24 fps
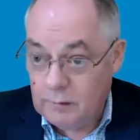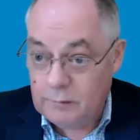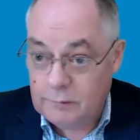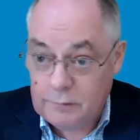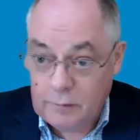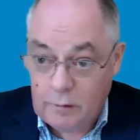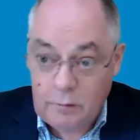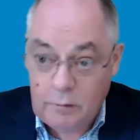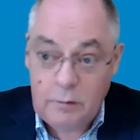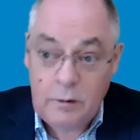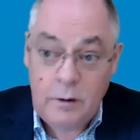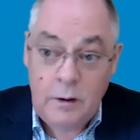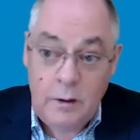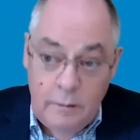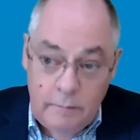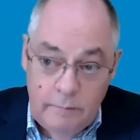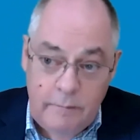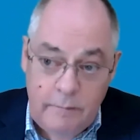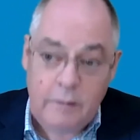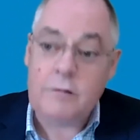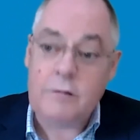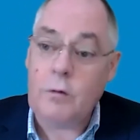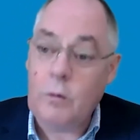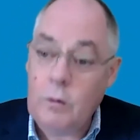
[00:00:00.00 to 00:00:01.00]
So
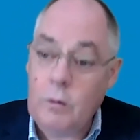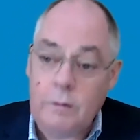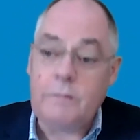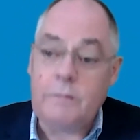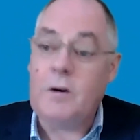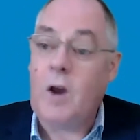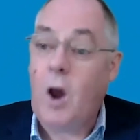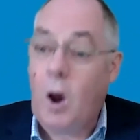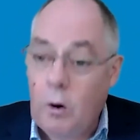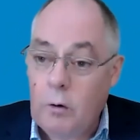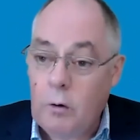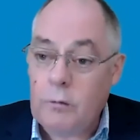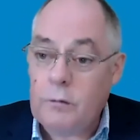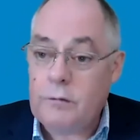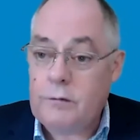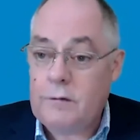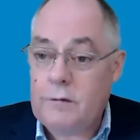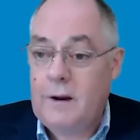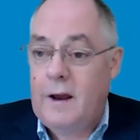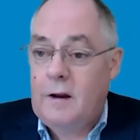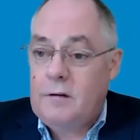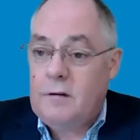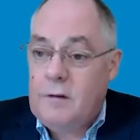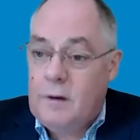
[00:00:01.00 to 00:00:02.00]
it sort of goes to
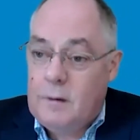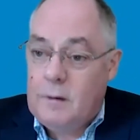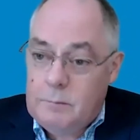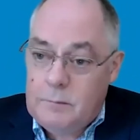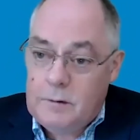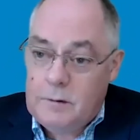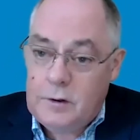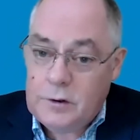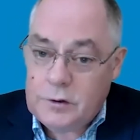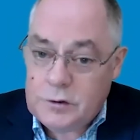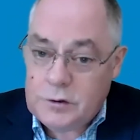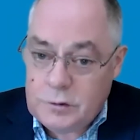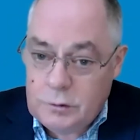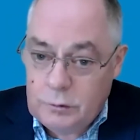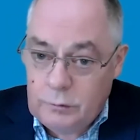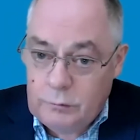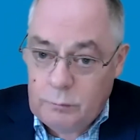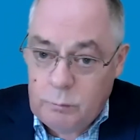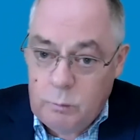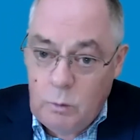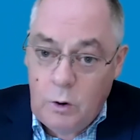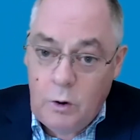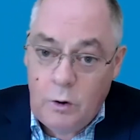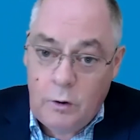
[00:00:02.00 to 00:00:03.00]
how deep the issues
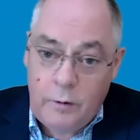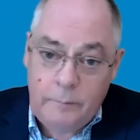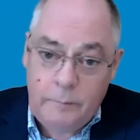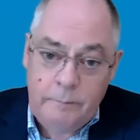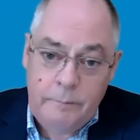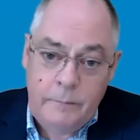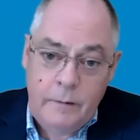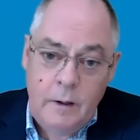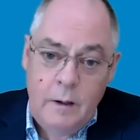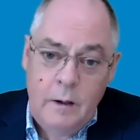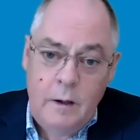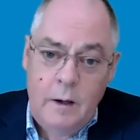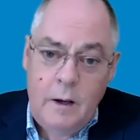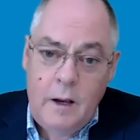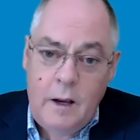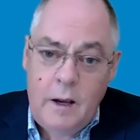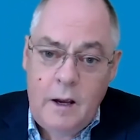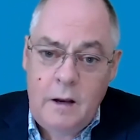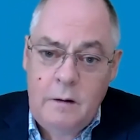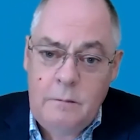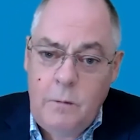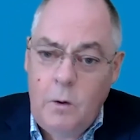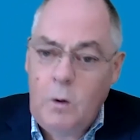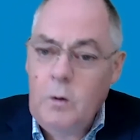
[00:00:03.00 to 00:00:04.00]
were.
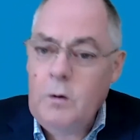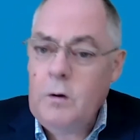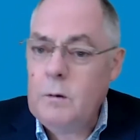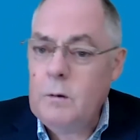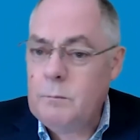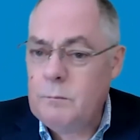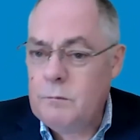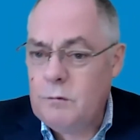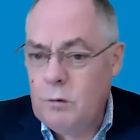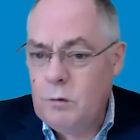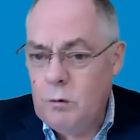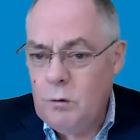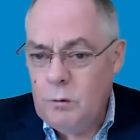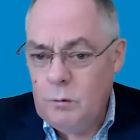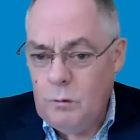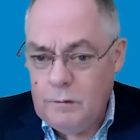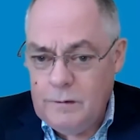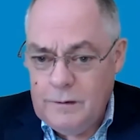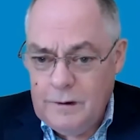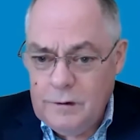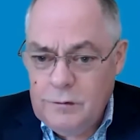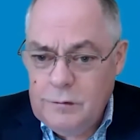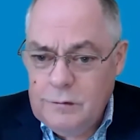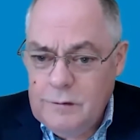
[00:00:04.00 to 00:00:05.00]
And volume 2,
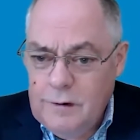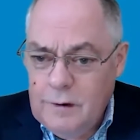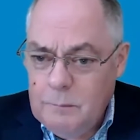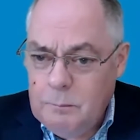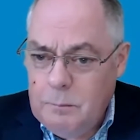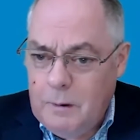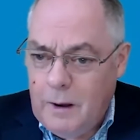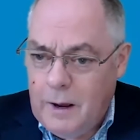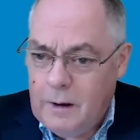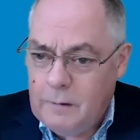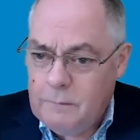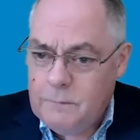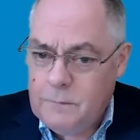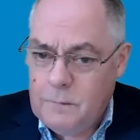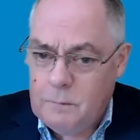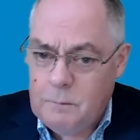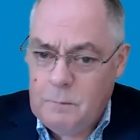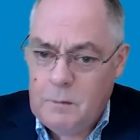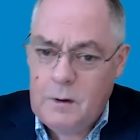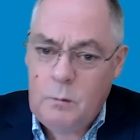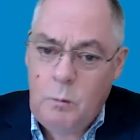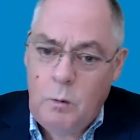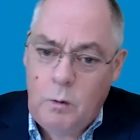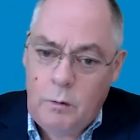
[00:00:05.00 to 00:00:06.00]
the interesting part for
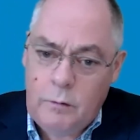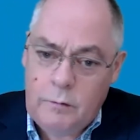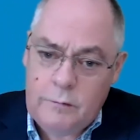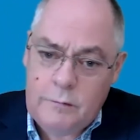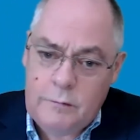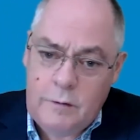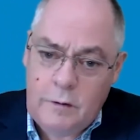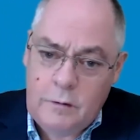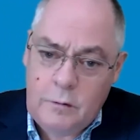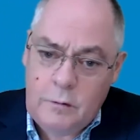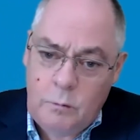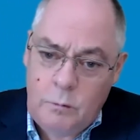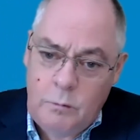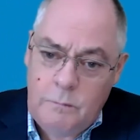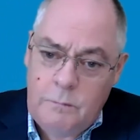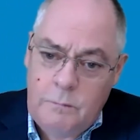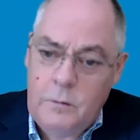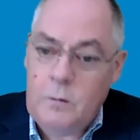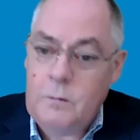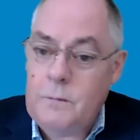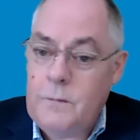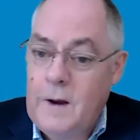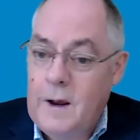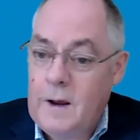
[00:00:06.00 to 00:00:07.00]
me was that the
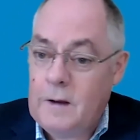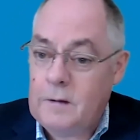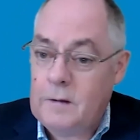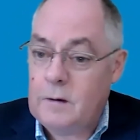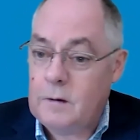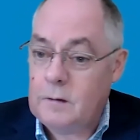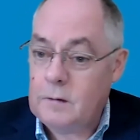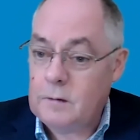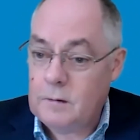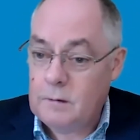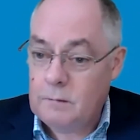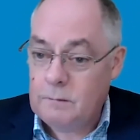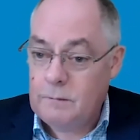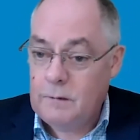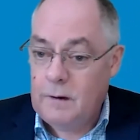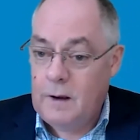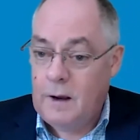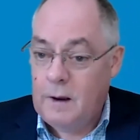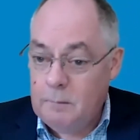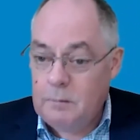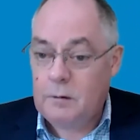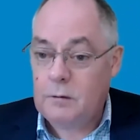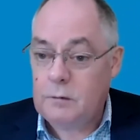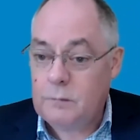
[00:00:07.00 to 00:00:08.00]
review found that the
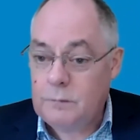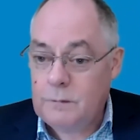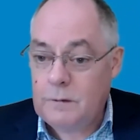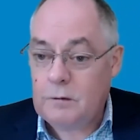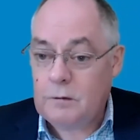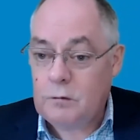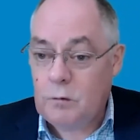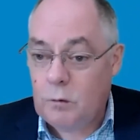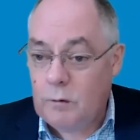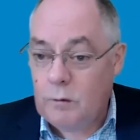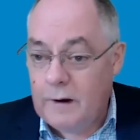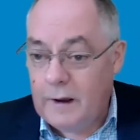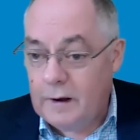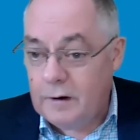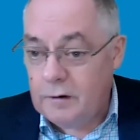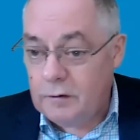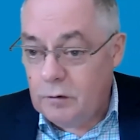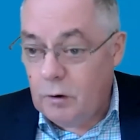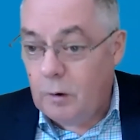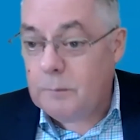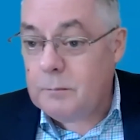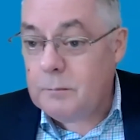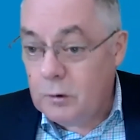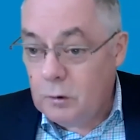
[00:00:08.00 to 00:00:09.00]
Ambulance Victoria had
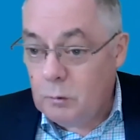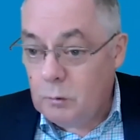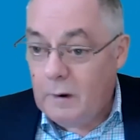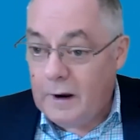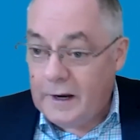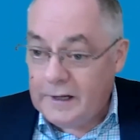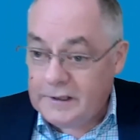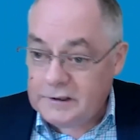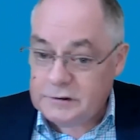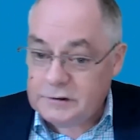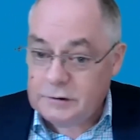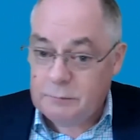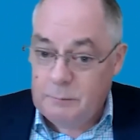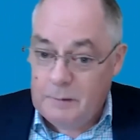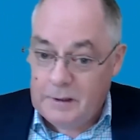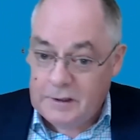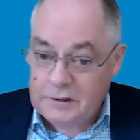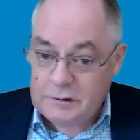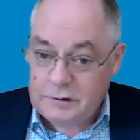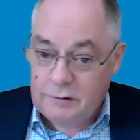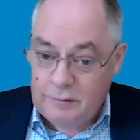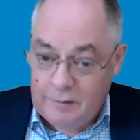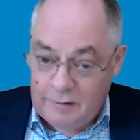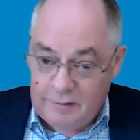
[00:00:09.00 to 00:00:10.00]
adopted a range of
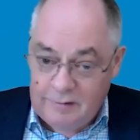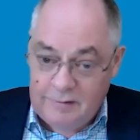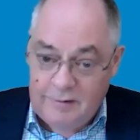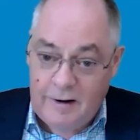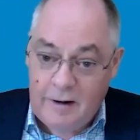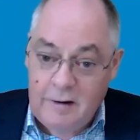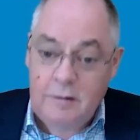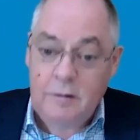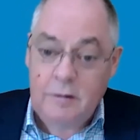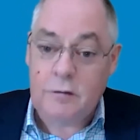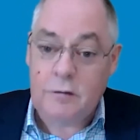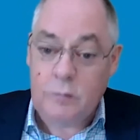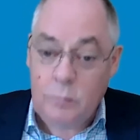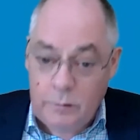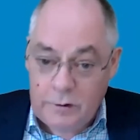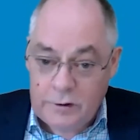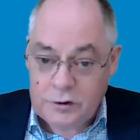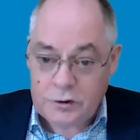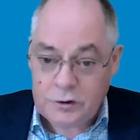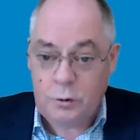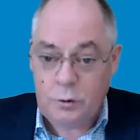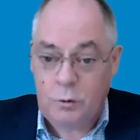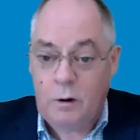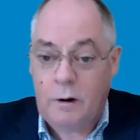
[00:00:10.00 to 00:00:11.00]
measures intended to
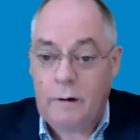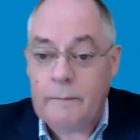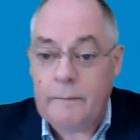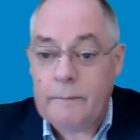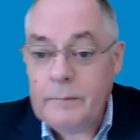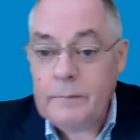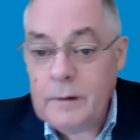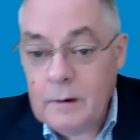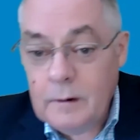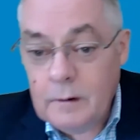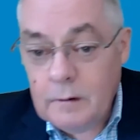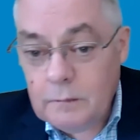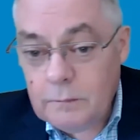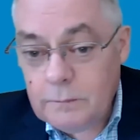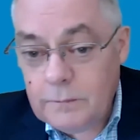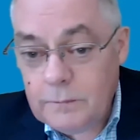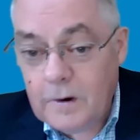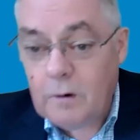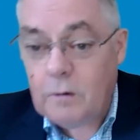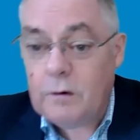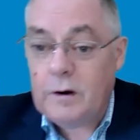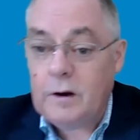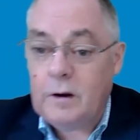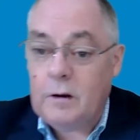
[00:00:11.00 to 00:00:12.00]
ensure
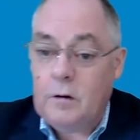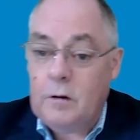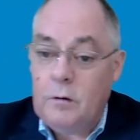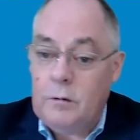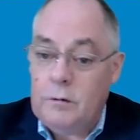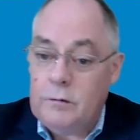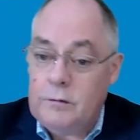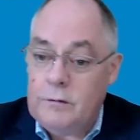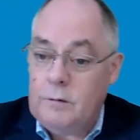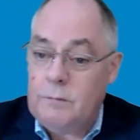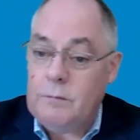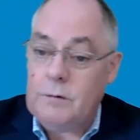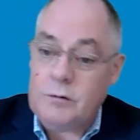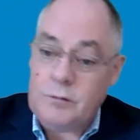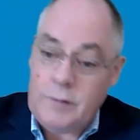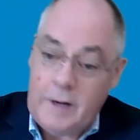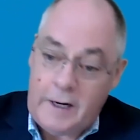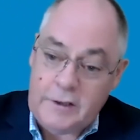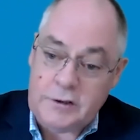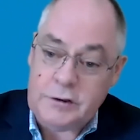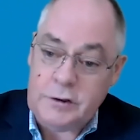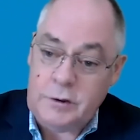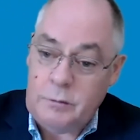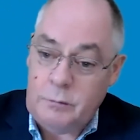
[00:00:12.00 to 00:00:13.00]
fair and inclusive
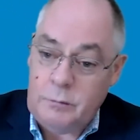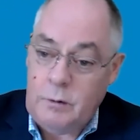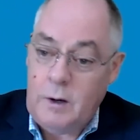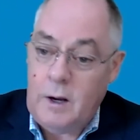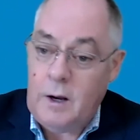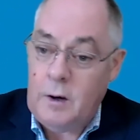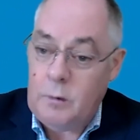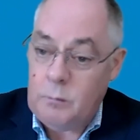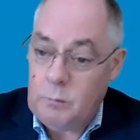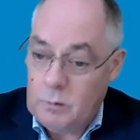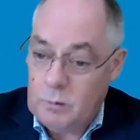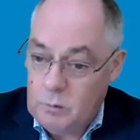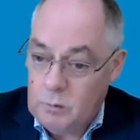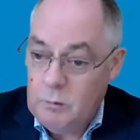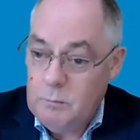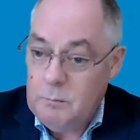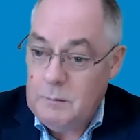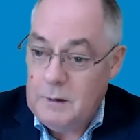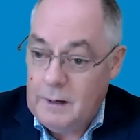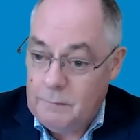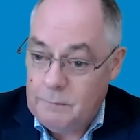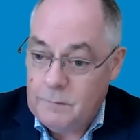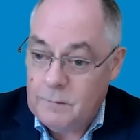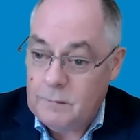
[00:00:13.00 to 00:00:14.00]
attraction and
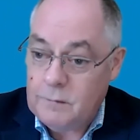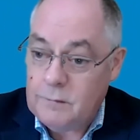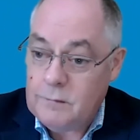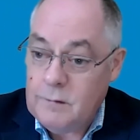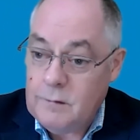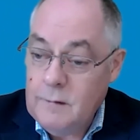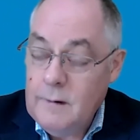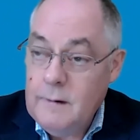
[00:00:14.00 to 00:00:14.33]
recruitment efforts,